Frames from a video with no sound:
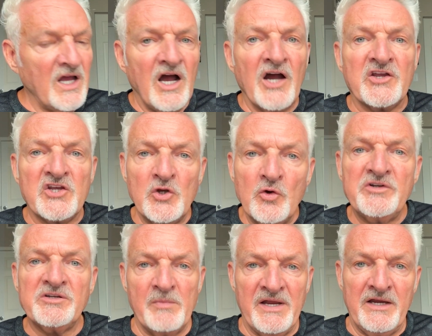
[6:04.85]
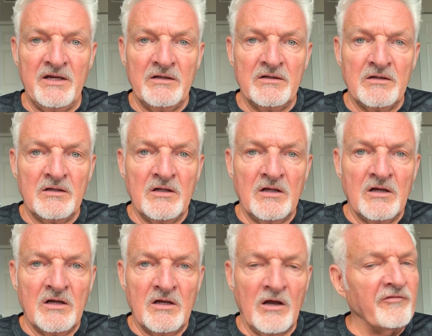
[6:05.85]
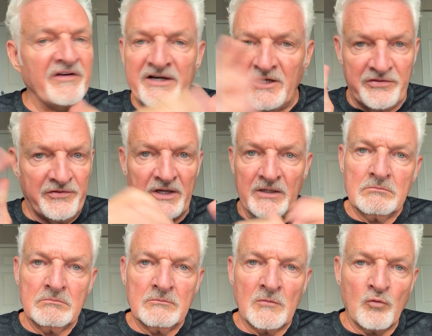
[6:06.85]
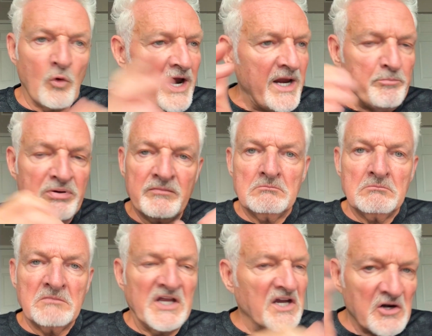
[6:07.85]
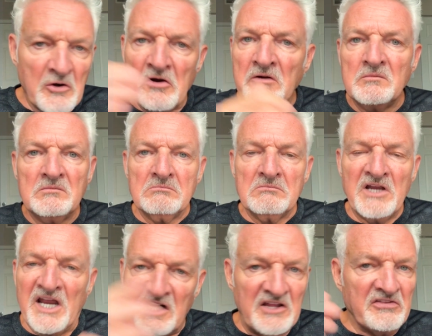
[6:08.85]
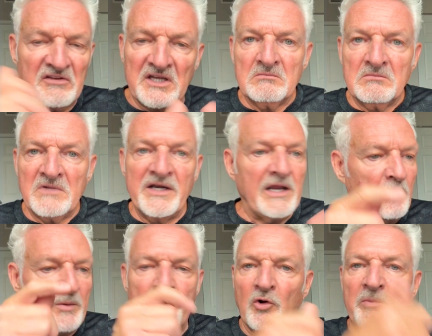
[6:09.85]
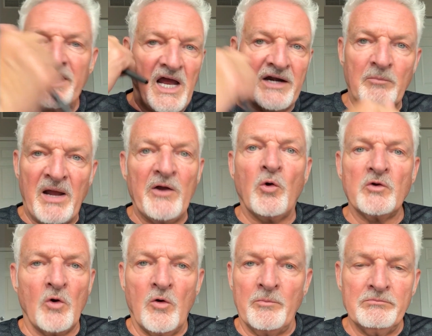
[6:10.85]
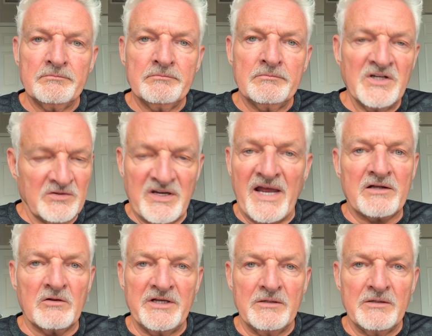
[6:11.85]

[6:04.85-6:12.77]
Accuse me of anything. Rape, hit her, anything. And they would pull me out of my own home. Exactly.